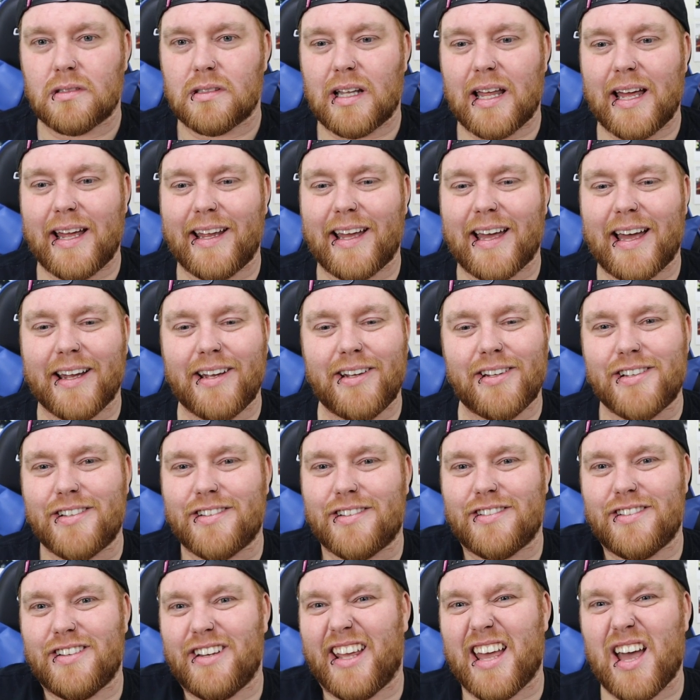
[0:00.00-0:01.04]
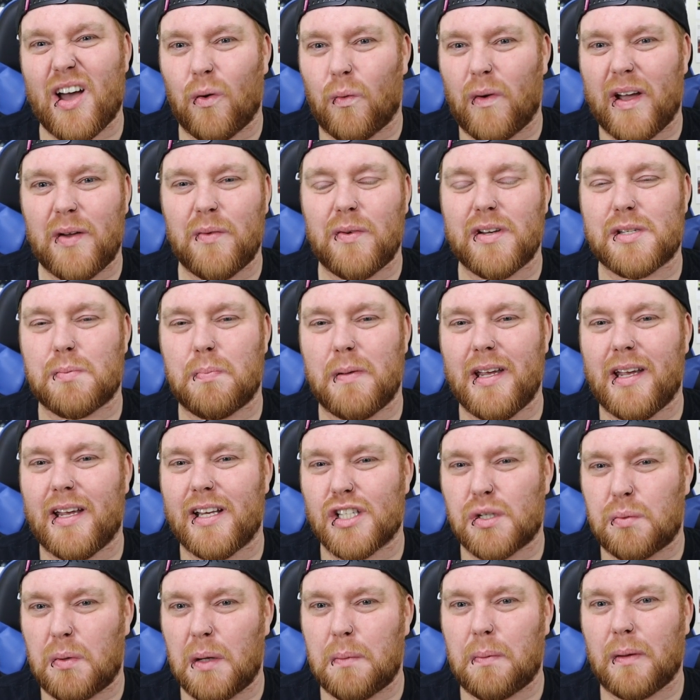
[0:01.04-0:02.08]
Like, I could get away with
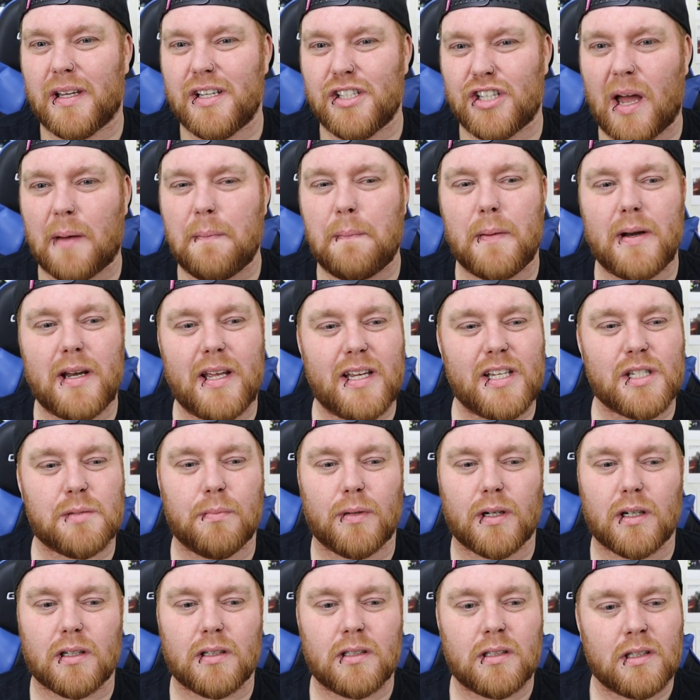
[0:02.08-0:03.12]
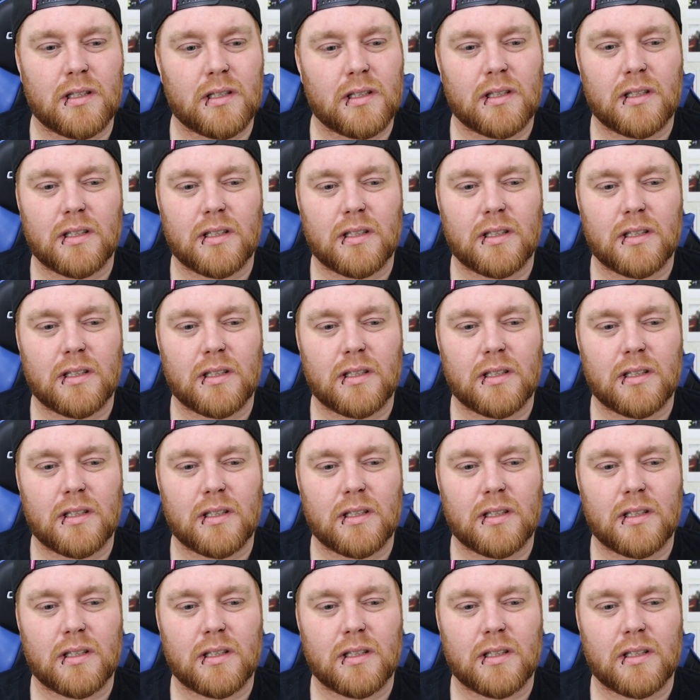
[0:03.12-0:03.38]
speaking to people in Japanese, but,